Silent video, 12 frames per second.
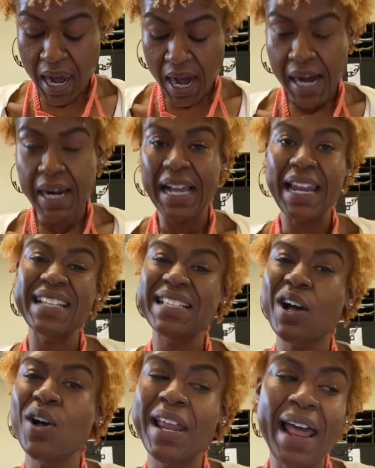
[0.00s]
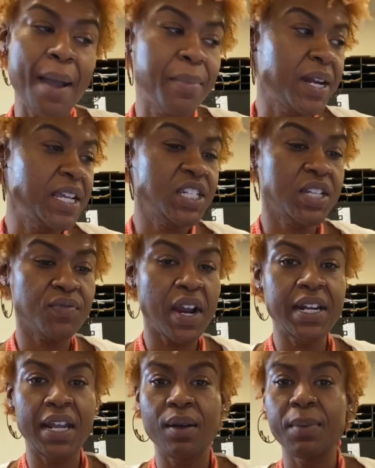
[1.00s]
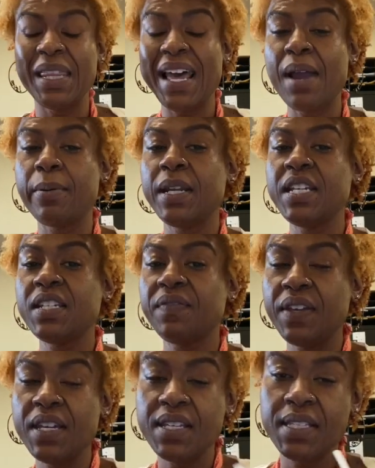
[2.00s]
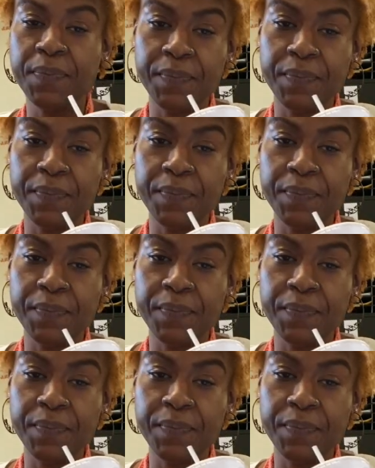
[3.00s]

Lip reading: I like to call it hibernation. Right now, I'm in the hibernation phase.